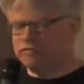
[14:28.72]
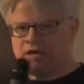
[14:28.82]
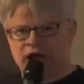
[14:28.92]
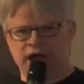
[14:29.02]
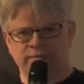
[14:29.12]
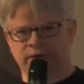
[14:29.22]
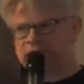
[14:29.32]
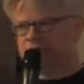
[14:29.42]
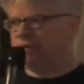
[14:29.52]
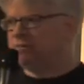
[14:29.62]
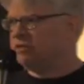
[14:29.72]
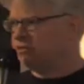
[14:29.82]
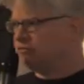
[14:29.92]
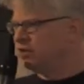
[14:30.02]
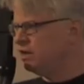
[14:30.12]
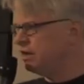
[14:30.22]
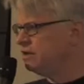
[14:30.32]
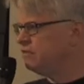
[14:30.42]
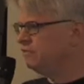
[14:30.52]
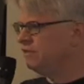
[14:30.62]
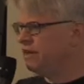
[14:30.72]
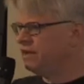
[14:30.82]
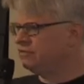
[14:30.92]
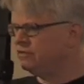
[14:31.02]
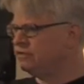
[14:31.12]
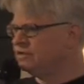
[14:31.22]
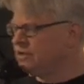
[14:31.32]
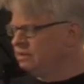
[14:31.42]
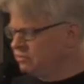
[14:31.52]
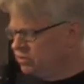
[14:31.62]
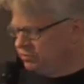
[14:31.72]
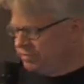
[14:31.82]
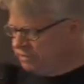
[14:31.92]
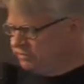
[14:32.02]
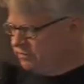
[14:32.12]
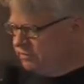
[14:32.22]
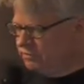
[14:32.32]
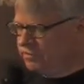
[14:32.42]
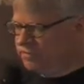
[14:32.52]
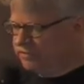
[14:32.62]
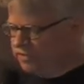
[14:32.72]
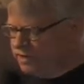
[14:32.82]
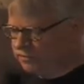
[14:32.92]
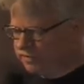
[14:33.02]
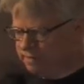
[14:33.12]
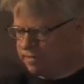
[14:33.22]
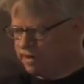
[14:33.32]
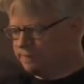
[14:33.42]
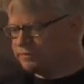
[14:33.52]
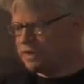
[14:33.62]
of time because people don't really understand what it means to receive something.